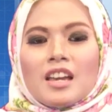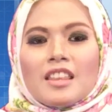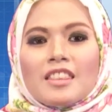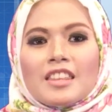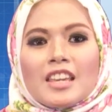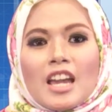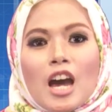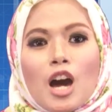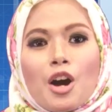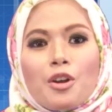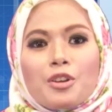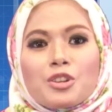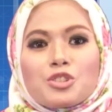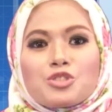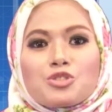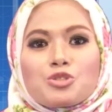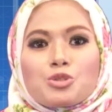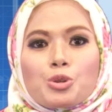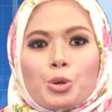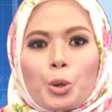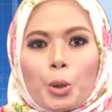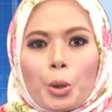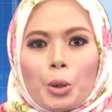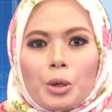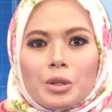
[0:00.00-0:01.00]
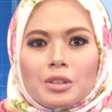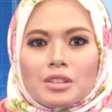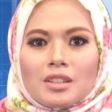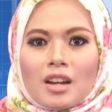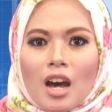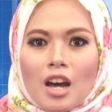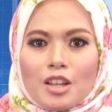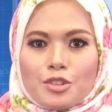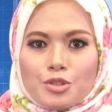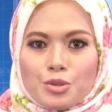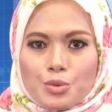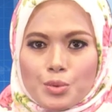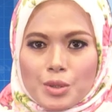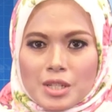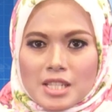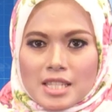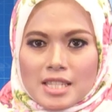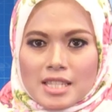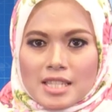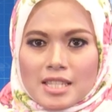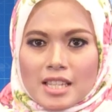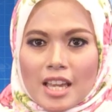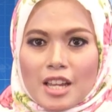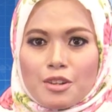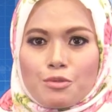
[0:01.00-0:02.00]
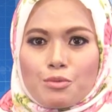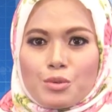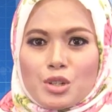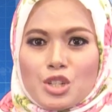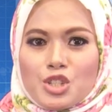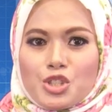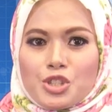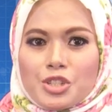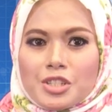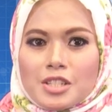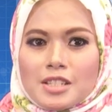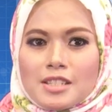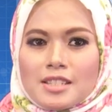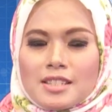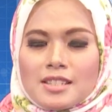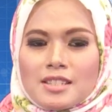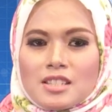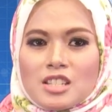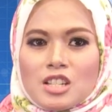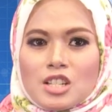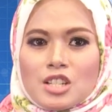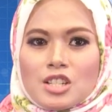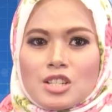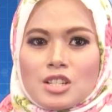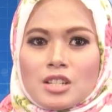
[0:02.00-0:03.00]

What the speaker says: The outer circle countries and regions